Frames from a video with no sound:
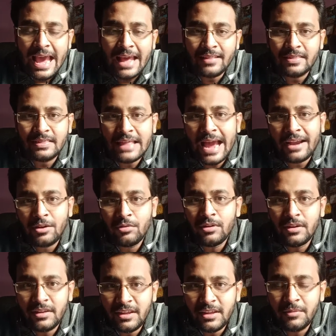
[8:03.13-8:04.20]
and that
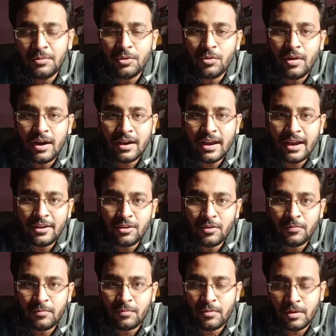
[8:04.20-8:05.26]
will give you a kind
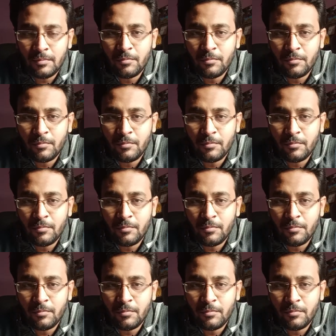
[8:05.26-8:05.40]
of